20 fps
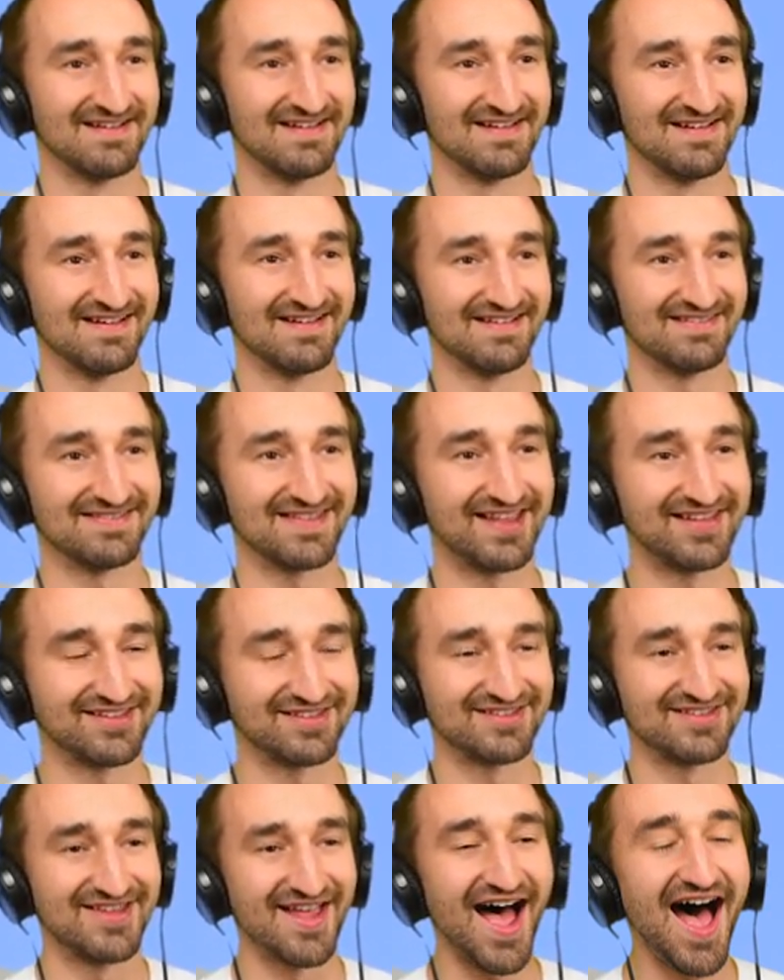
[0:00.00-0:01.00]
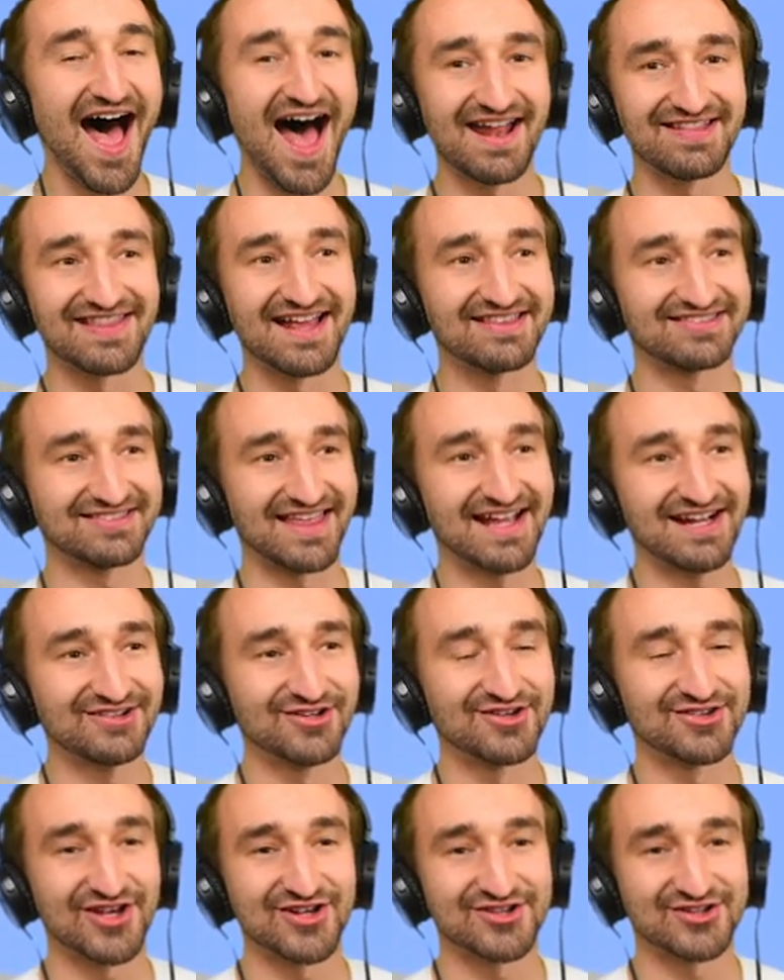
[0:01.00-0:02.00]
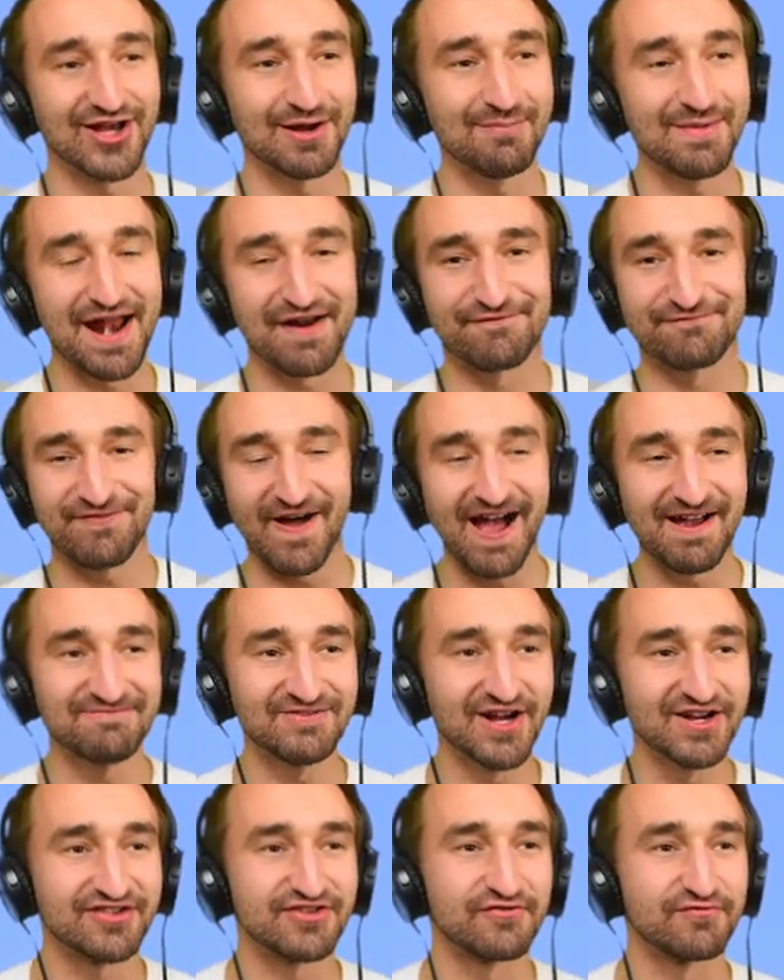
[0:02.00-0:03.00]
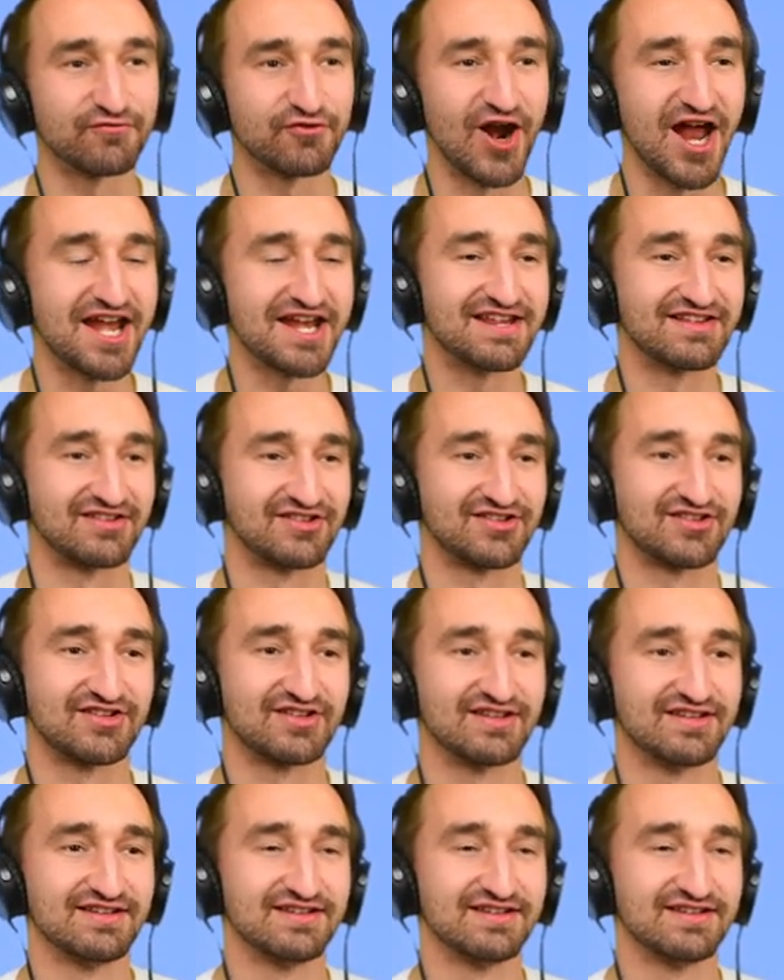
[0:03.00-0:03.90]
That's a lot it's of. It's not. That thing looks like something out of Five Nights at Freddy's.